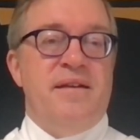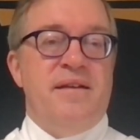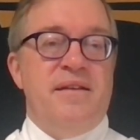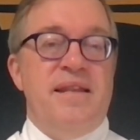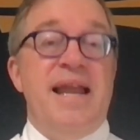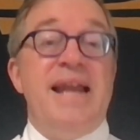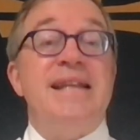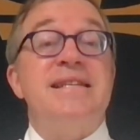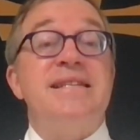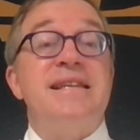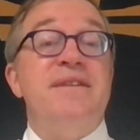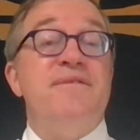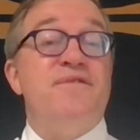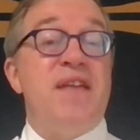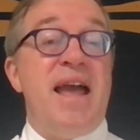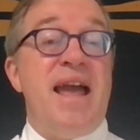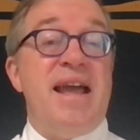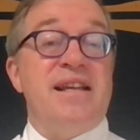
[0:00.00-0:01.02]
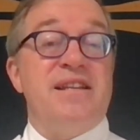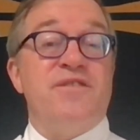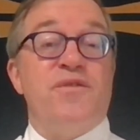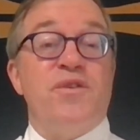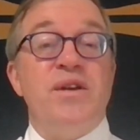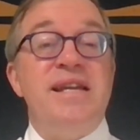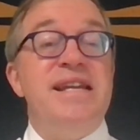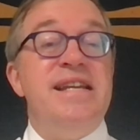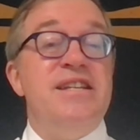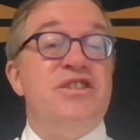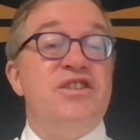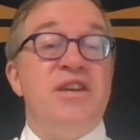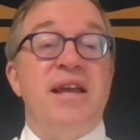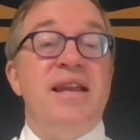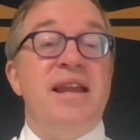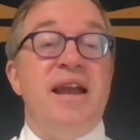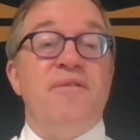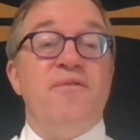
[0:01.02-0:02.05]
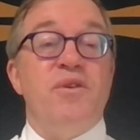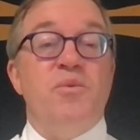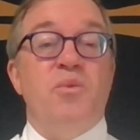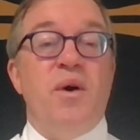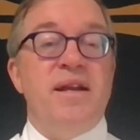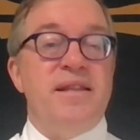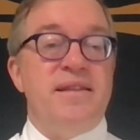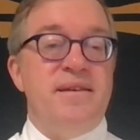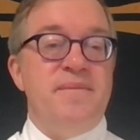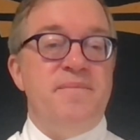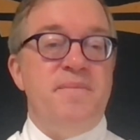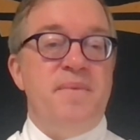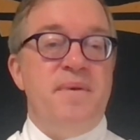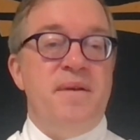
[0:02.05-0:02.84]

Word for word: Let us give thanks for each and every one of them,